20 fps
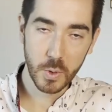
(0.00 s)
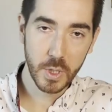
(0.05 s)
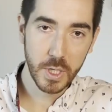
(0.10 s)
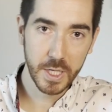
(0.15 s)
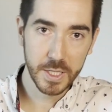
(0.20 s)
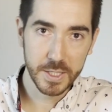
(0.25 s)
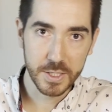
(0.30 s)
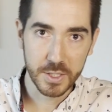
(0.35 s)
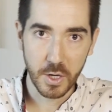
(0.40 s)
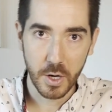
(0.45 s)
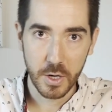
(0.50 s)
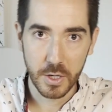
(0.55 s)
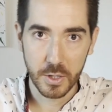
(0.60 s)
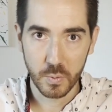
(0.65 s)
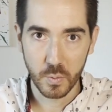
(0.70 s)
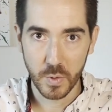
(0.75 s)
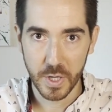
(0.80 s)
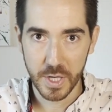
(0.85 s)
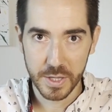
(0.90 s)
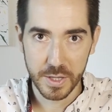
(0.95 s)
we're gonna get started
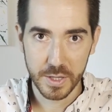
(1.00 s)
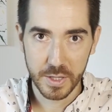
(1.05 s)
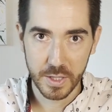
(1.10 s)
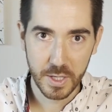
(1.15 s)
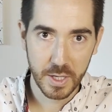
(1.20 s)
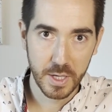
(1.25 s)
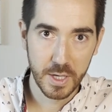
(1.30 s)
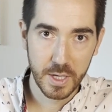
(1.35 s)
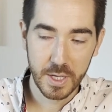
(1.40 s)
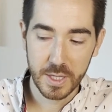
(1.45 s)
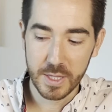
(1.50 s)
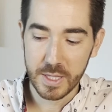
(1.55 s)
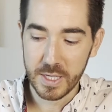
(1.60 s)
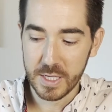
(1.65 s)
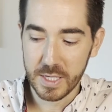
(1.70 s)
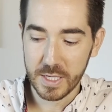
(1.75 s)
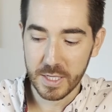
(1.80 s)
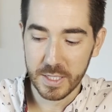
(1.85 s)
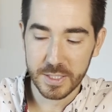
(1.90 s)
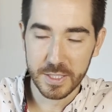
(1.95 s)
with
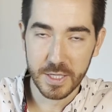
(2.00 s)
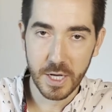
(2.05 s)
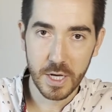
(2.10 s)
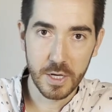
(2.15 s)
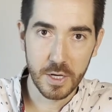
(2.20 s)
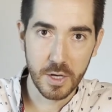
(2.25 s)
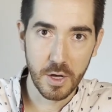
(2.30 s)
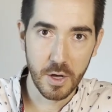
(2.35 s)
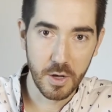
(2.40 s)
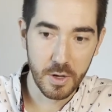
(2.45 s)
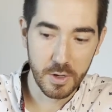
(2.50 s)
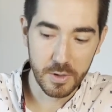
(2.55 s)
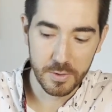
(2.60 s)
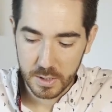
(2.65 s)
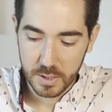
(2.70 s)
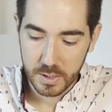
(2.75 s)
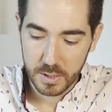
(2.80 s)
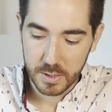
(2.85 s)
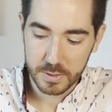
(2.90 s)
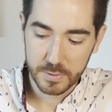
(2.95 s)
the duck call.
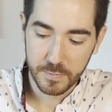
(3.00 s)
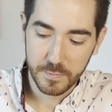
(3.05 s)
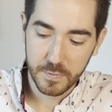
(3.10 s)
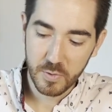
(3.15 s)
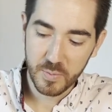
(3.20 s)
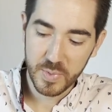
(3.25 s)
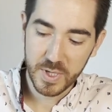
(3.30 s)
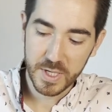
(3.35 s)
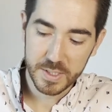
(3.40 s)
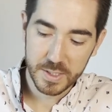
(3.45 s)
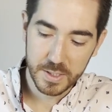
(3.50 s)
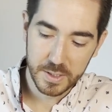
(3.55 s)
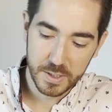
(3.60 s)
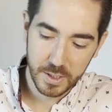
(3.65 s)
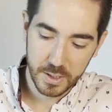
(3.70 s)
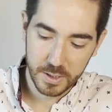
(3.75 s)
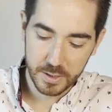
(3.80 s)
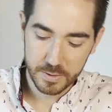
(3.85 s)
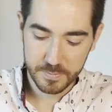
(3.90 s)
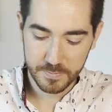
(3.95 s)
There's a few pieces
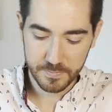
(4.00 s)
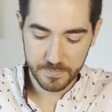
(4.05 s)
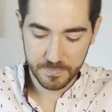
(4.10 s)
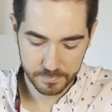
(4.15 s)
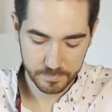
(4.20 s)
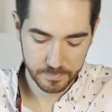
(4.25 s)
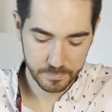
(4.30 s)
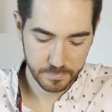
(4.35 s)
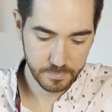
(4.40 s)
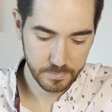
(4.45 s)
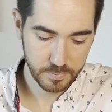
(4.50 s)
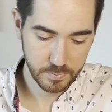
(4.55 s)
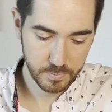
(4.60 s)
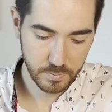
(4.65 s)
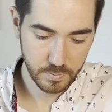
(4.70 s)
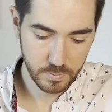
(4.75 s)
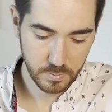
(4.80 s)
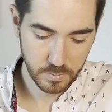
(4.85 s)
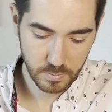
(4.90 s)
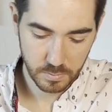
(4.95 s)
here and uh,
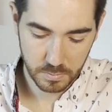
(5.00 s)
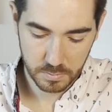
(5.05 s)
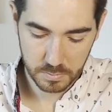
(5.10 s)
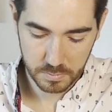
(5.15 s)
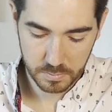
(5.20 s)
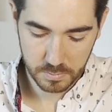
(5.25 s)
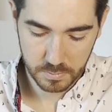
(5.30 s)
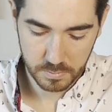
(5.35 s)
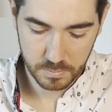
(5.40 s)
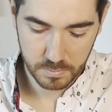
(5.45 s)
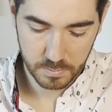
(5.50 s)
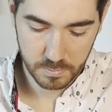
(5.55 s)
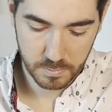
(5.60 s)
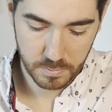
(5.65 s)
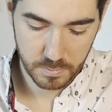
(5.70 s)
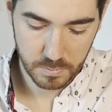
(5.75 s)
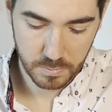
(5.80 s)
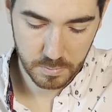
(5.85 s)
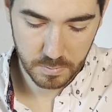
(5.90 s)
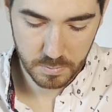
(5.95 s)
you'll just assemble
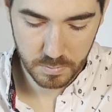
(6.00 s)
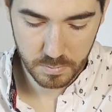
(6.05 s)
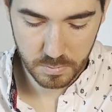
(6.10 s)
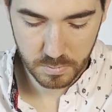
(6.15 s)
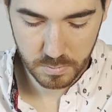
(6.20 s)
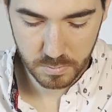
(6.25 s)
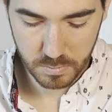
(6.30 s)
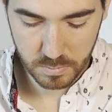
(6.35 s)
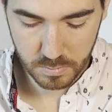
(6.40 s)
them like